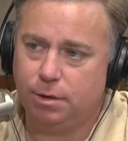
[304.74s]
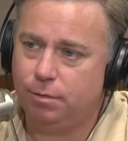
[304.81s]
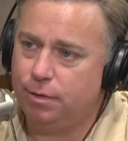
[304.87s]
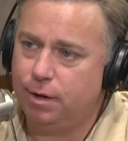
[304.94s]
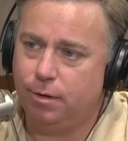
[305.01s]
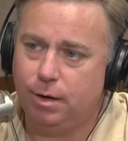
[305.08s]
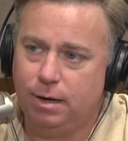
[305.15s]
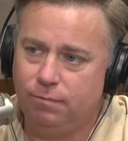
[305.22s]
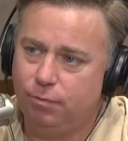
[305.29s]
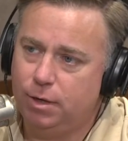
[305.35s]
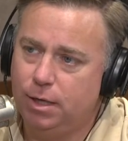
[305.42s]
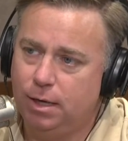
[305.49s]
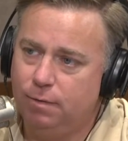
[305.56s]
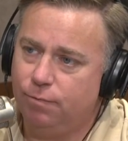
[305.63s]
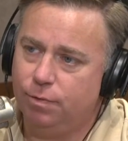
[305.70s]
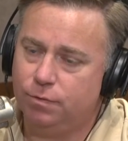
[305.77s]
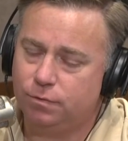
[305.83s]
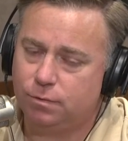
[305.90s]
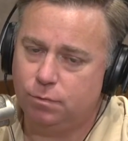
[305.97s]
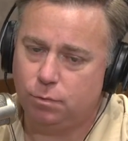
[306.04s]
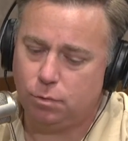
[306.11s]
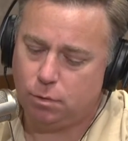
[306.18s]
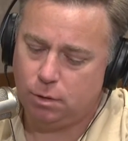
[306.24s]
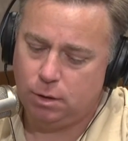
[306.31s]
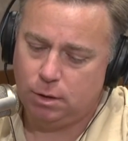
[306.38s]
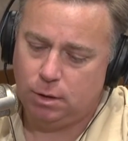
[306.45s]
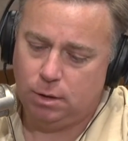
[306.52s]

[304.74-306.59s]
They're there every day for the school.